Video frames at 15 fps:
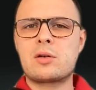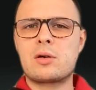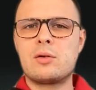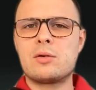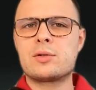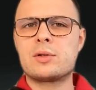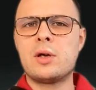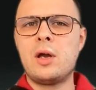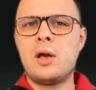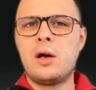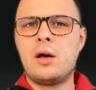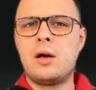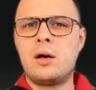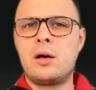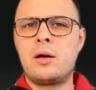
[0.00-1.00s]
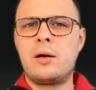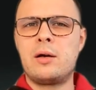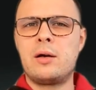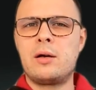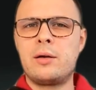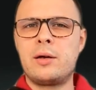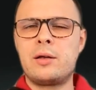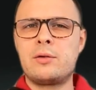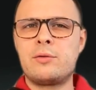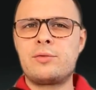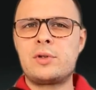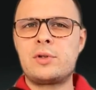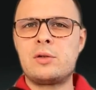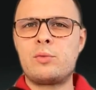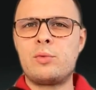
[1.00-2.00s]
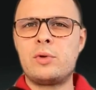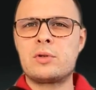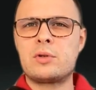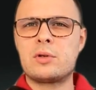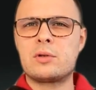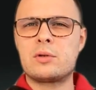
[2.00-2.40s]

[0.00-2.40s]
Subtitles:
because NFTs with